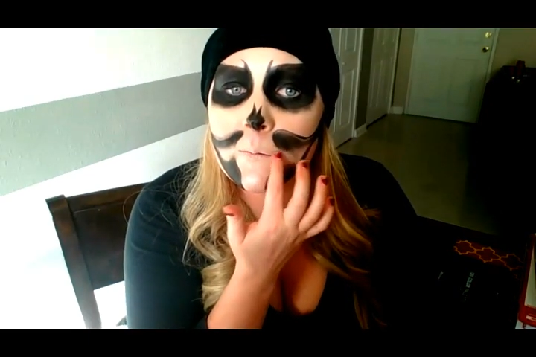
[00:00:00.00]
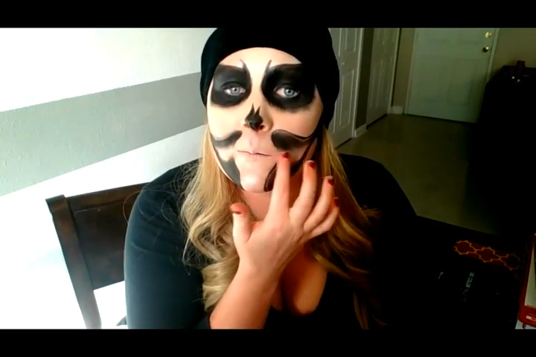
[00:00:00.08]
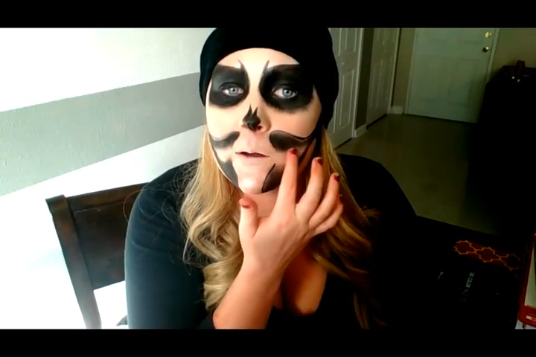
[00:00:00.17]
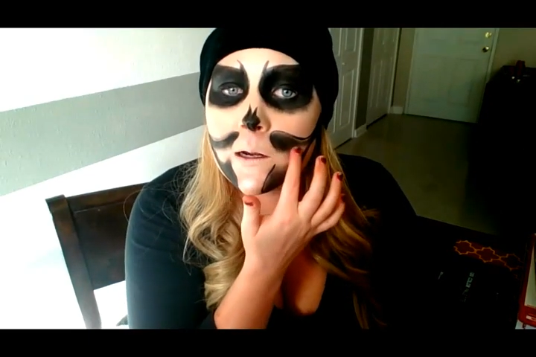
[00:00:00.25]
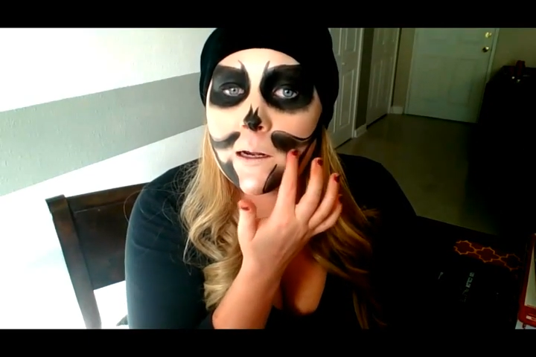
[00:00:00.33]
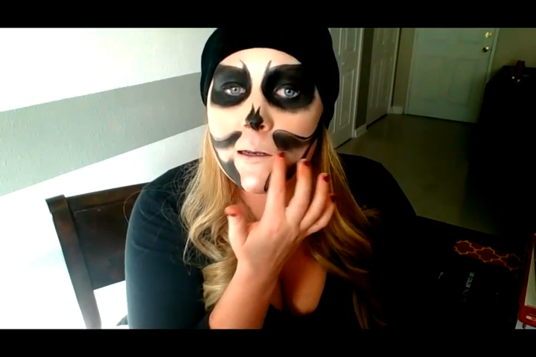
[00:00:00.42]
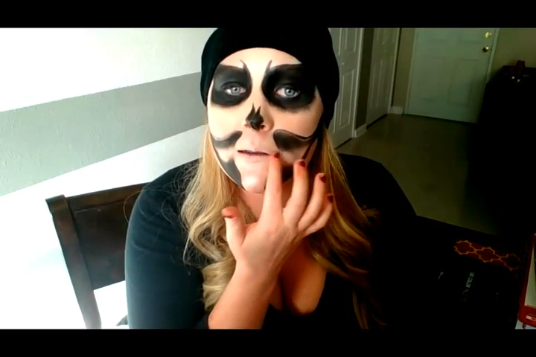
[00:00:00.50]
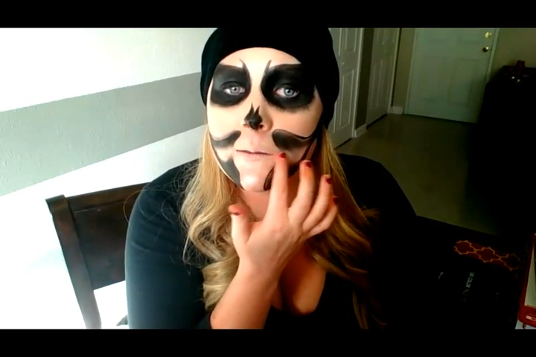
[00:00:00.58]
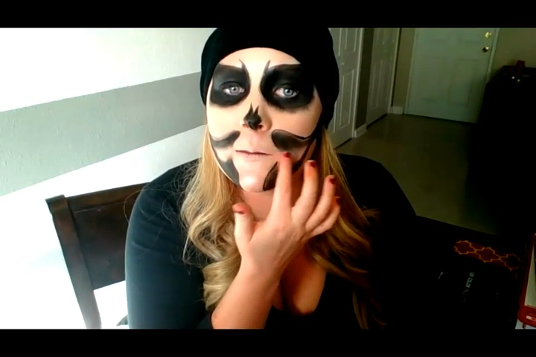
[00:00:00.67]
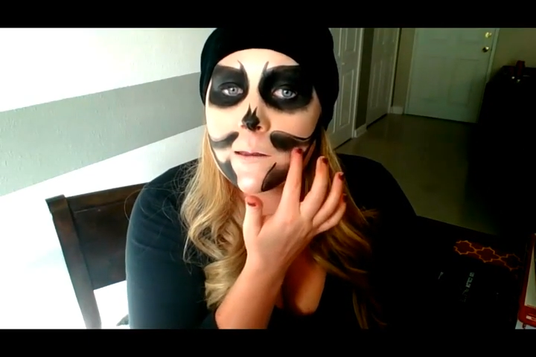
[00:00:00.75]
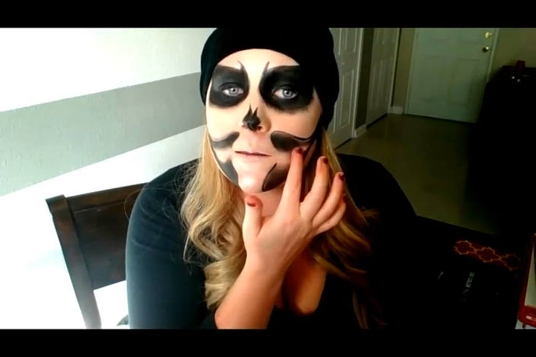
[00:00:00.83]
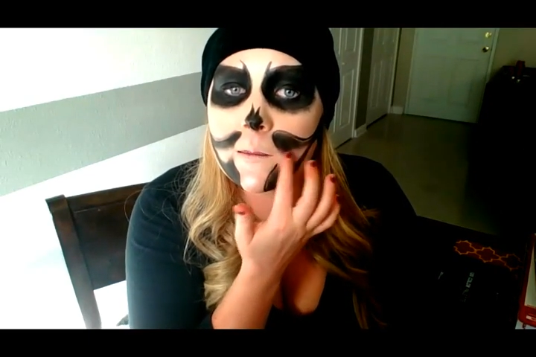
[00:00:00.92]
I'm trying to
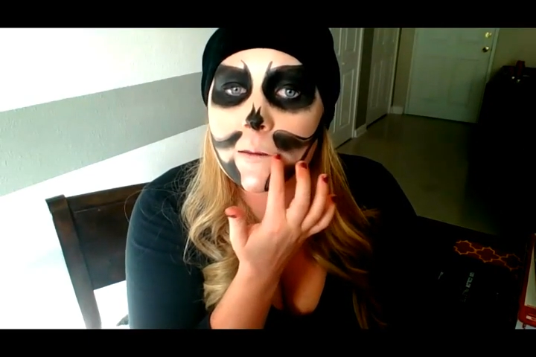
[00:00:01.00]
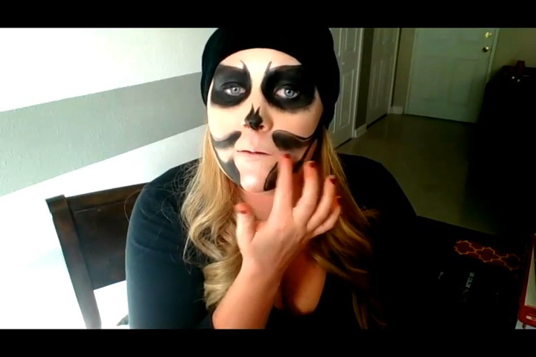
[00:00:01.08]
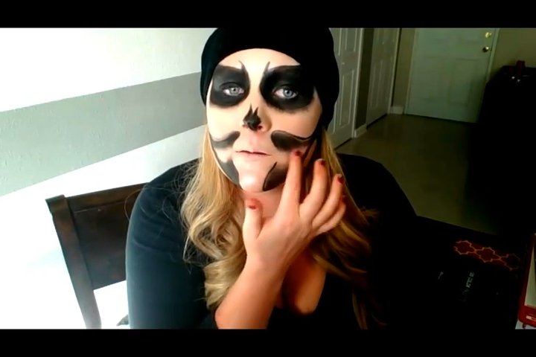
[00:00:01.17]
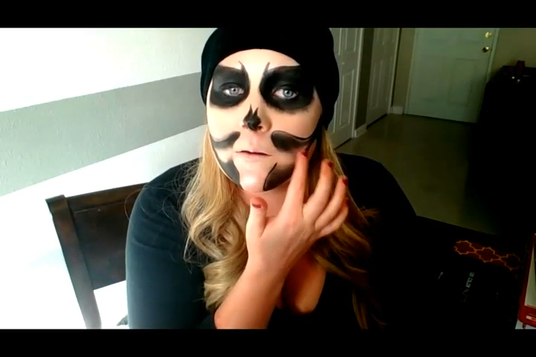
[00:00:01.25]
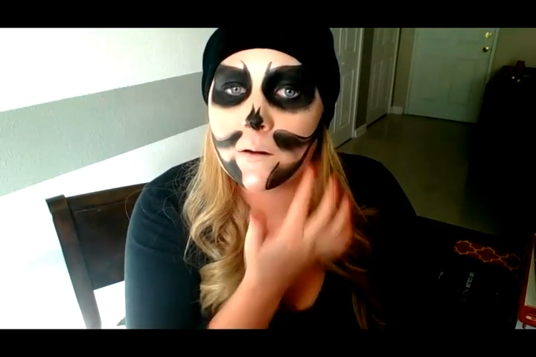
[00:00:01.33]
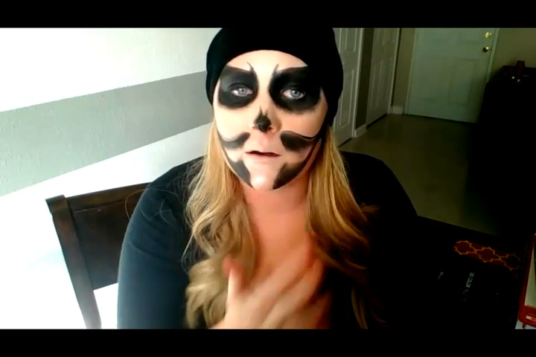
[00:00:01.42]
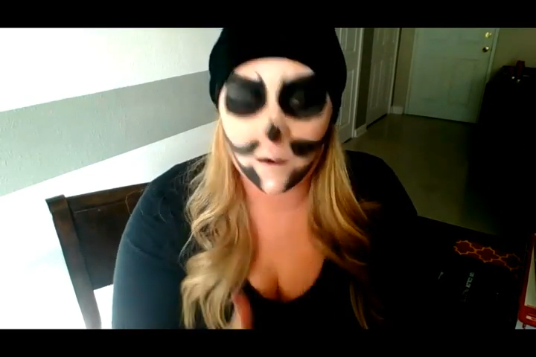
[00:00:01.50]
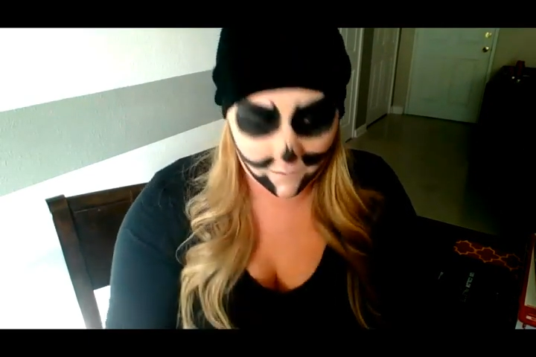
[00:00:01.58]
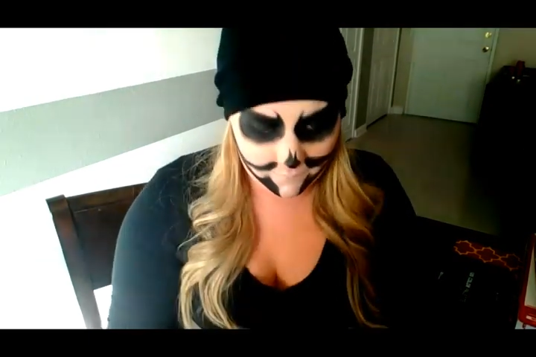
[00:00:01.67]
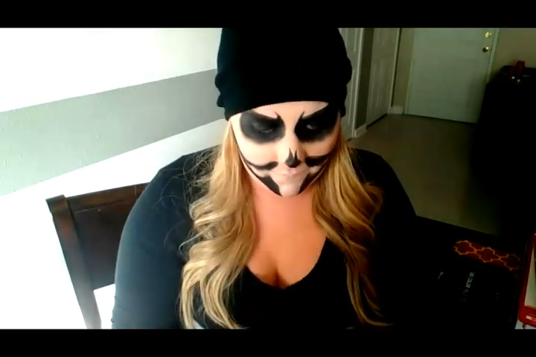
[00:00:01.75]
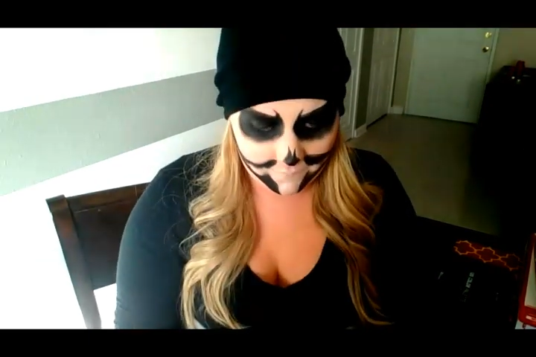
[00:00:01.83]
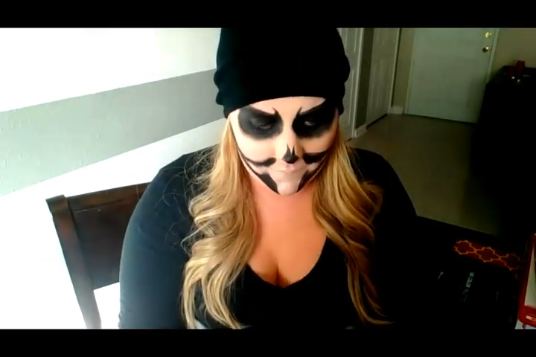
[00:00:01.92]
think this year
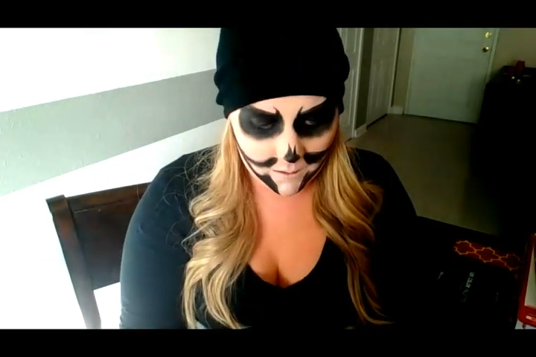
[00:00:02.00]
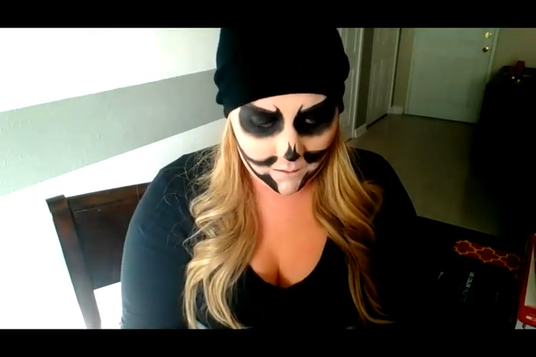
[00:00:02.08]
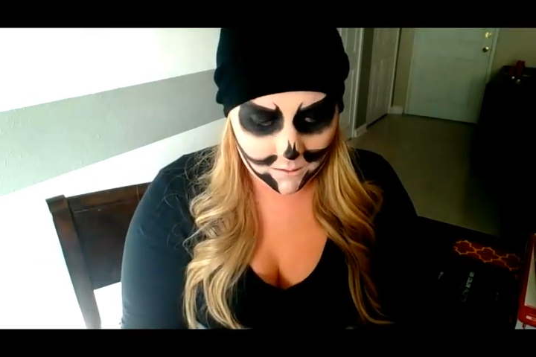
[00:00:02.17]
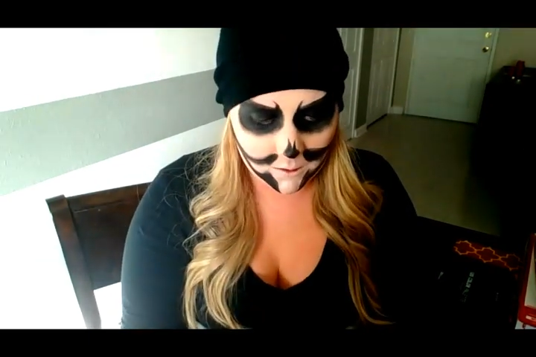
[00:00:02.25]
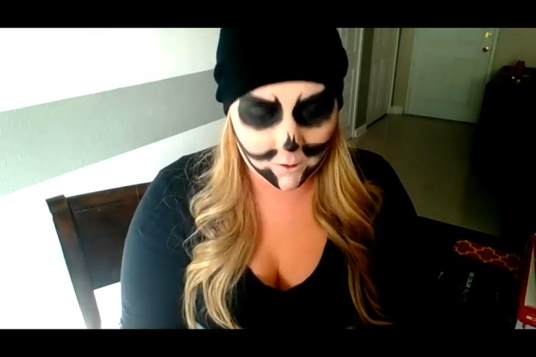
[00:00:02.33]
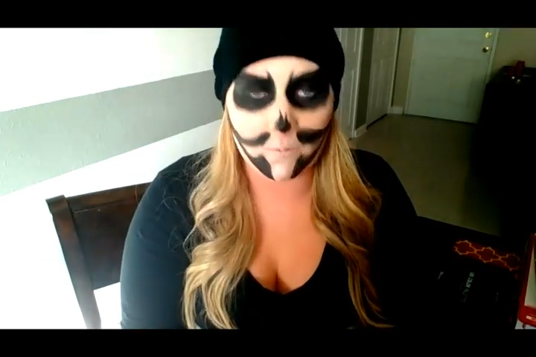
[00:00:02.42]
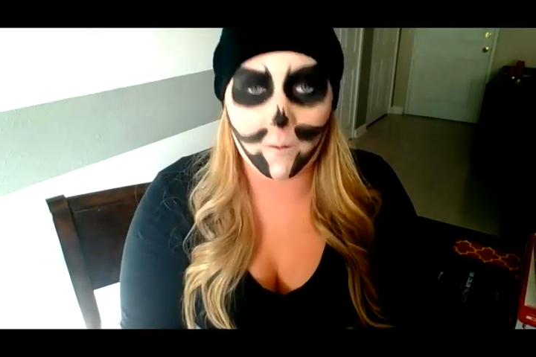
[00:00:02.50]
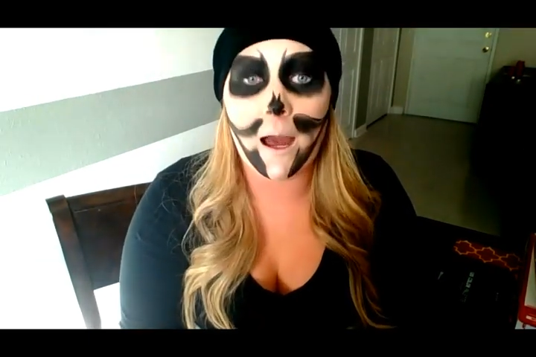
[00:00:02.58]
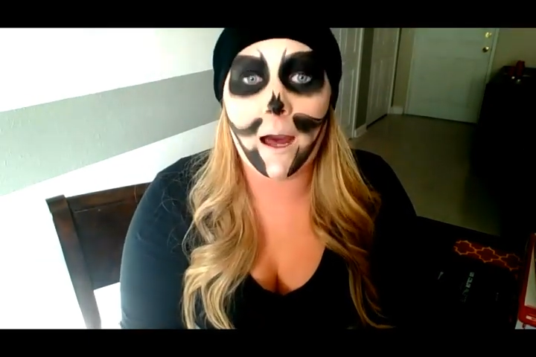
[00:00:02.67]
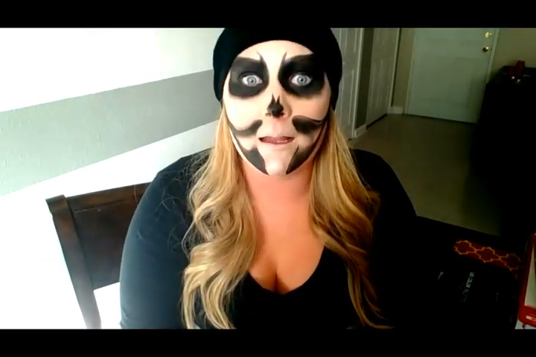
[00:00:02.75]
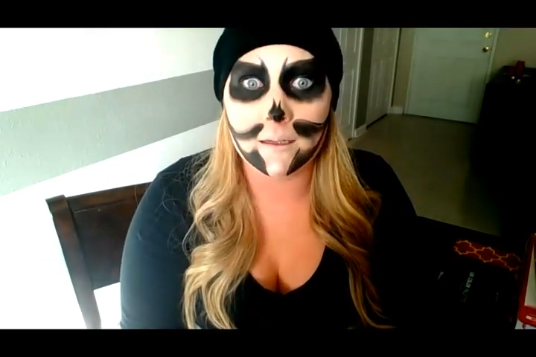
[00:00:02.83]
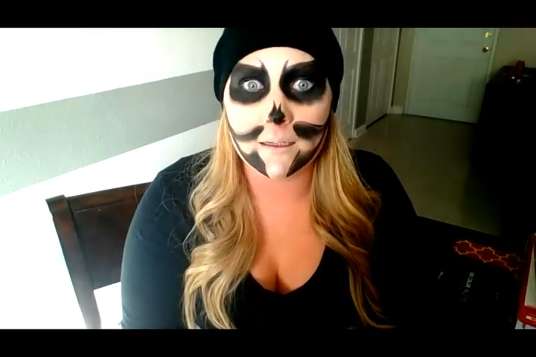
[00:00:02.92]
of
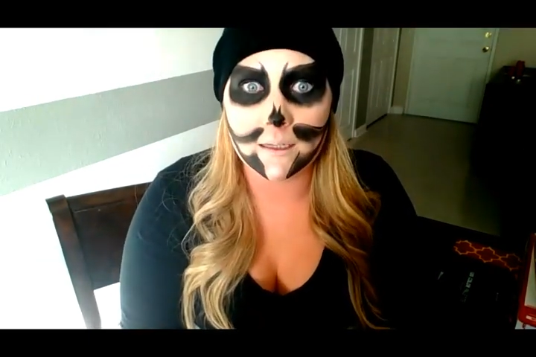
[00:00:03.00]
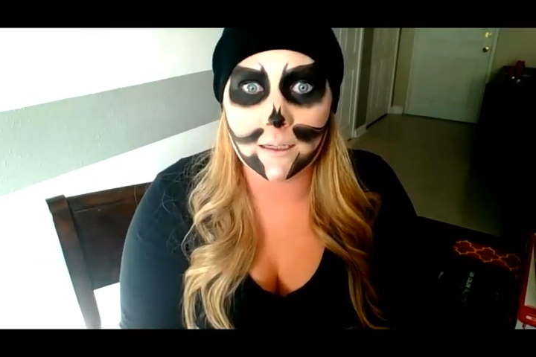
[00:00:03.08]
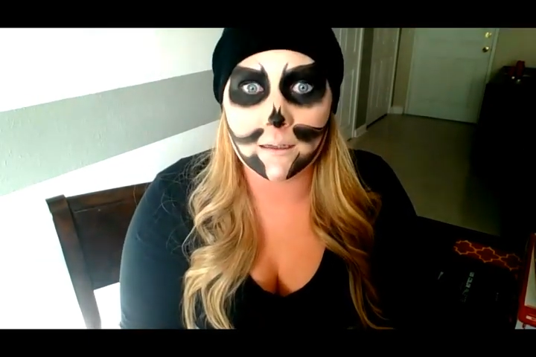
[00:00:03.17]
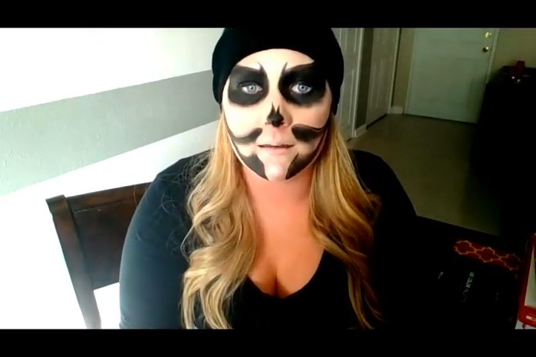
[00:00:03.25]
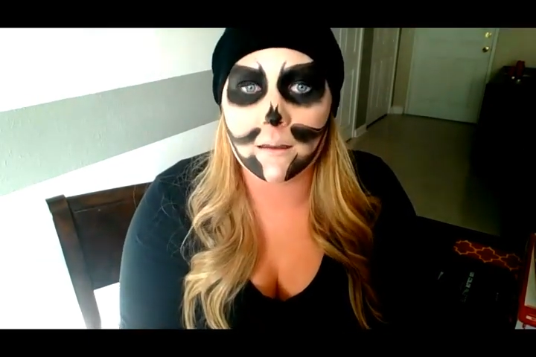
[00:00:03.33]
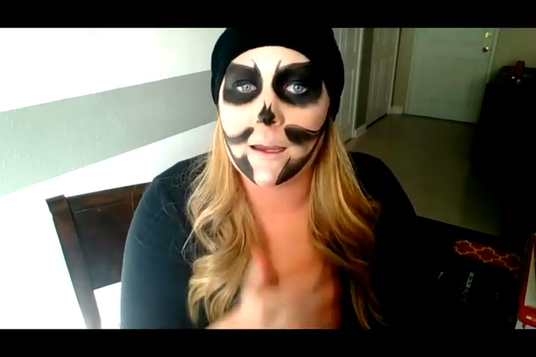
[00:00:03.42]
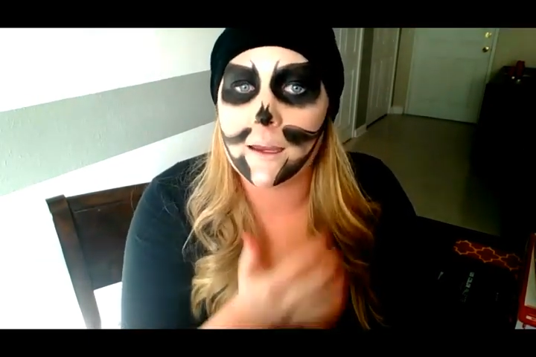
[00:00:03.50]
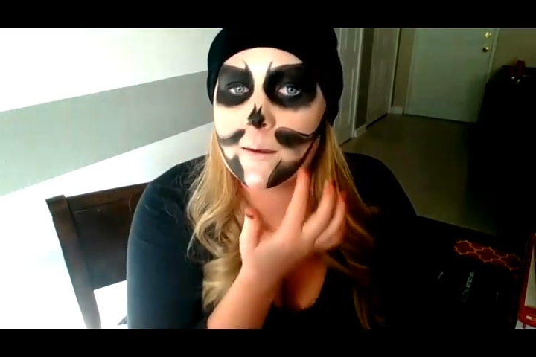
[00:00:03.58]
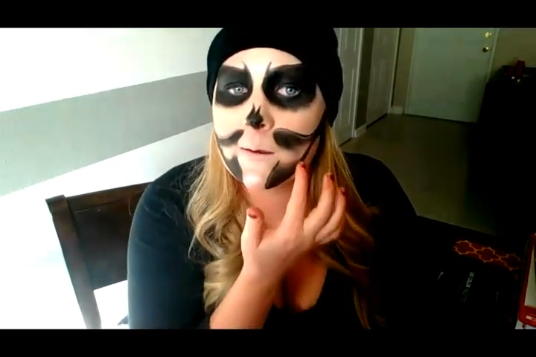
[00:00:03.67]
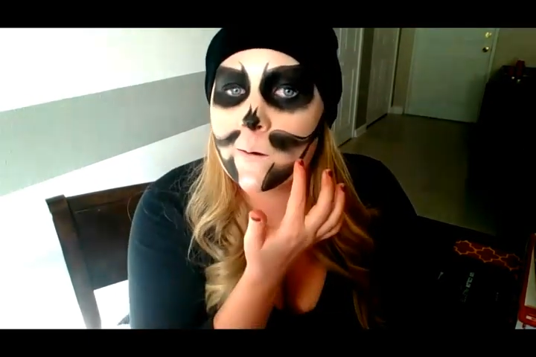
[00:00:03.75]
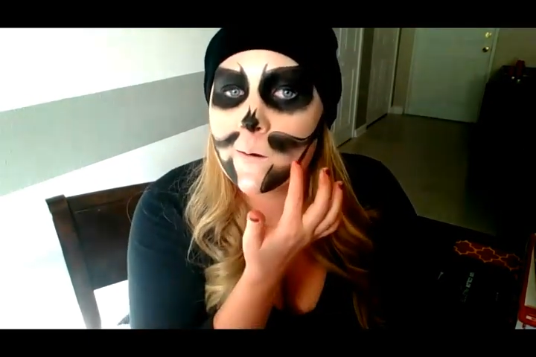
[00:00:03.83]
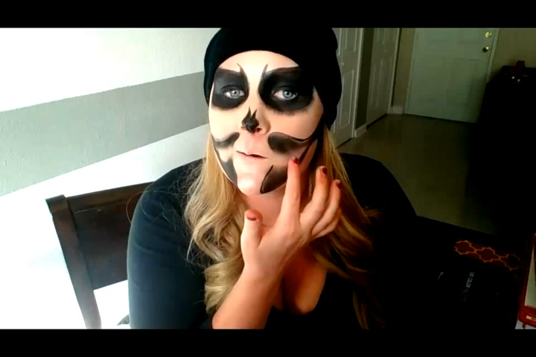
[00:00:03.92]
functionality,
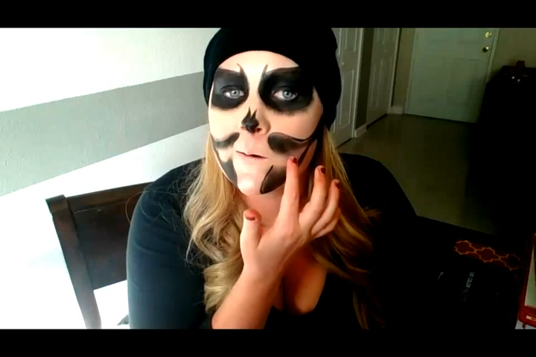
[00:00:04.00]
like,